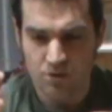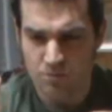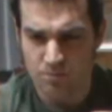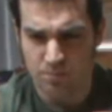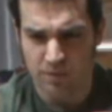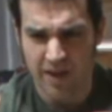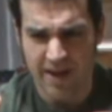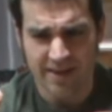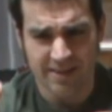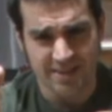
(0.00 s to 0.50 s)

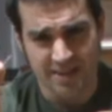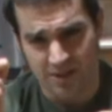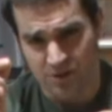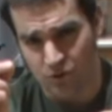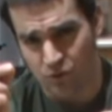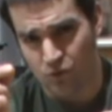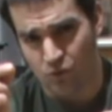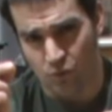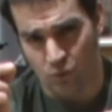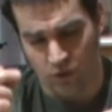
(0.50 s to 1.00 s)
black
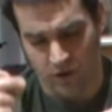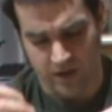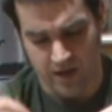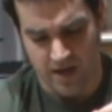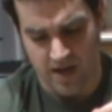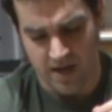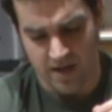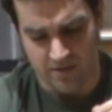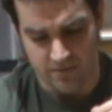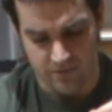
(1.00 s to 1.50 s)
nickel, 1
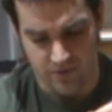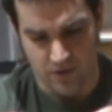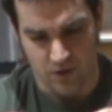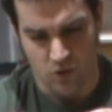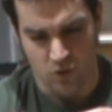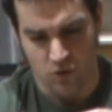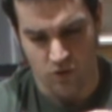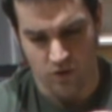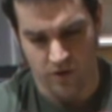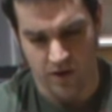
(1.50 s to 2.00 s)
aught for the
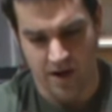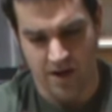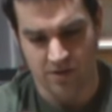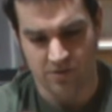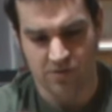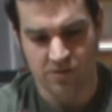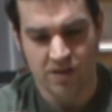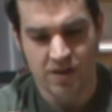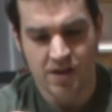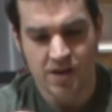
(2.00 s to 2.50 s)
quarter
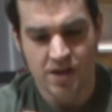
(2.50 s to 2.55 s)
ounce.